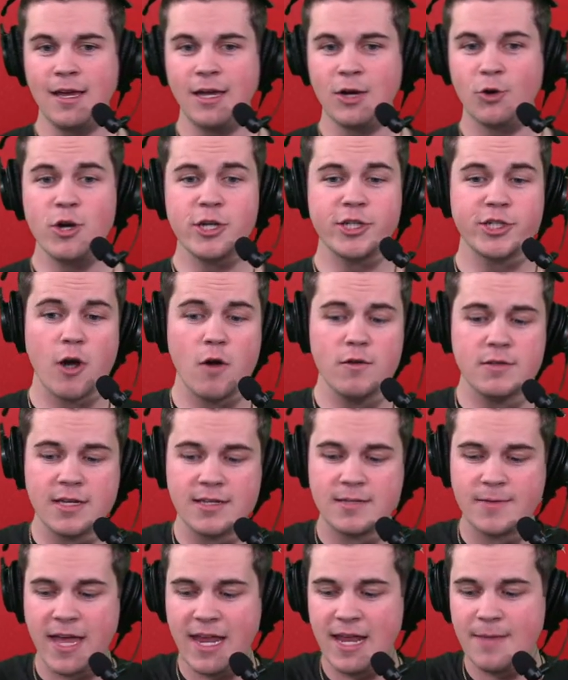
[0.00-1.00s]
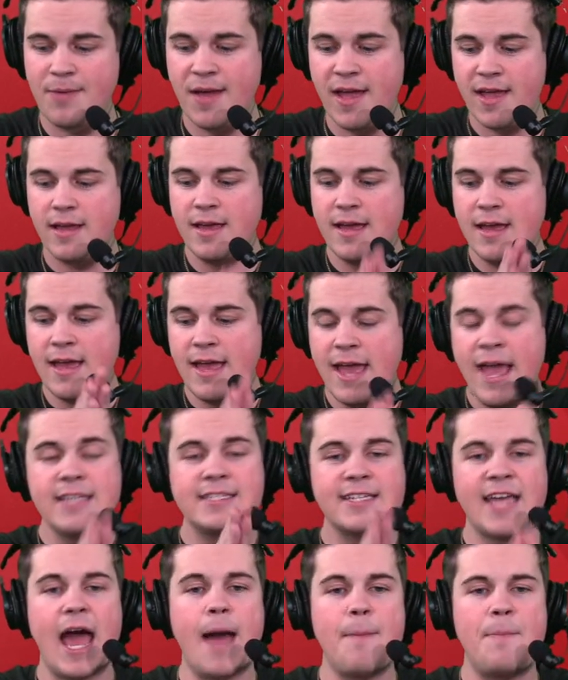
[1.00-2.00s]
Chris Jones is getting paid. His
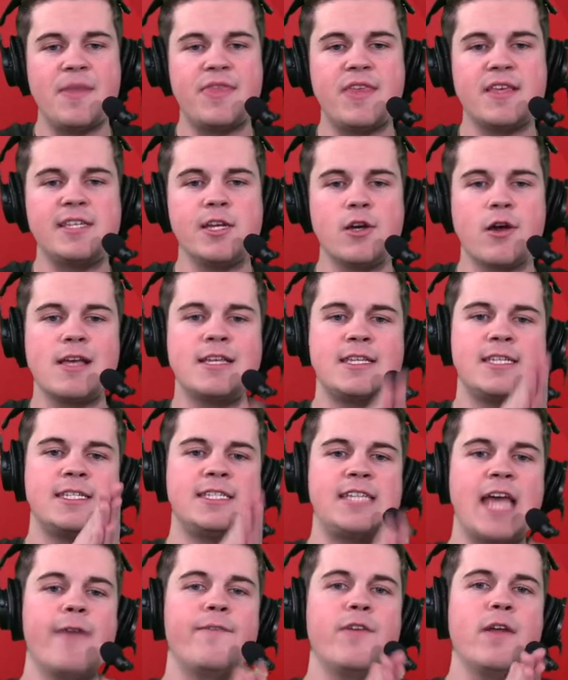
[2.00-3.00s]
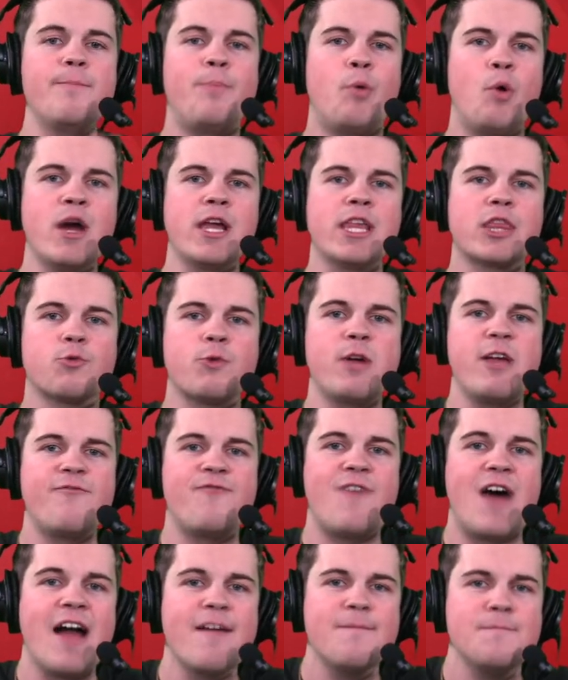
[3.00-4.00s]
cap hit this year is
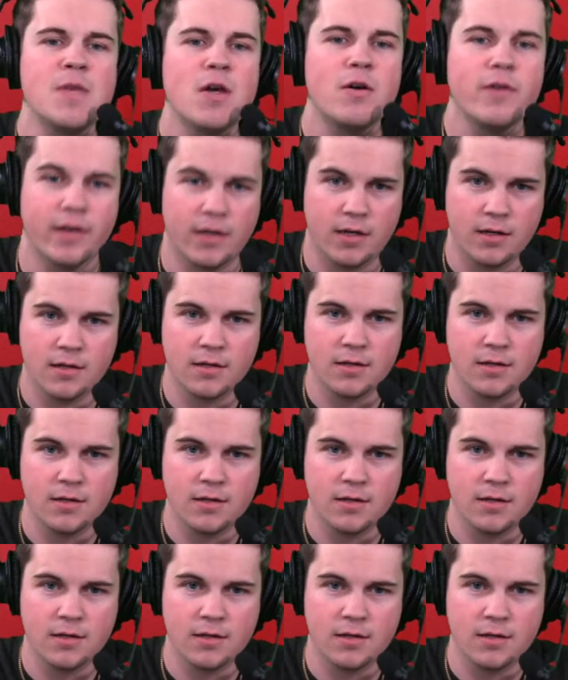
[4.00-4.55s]
$7.35 million.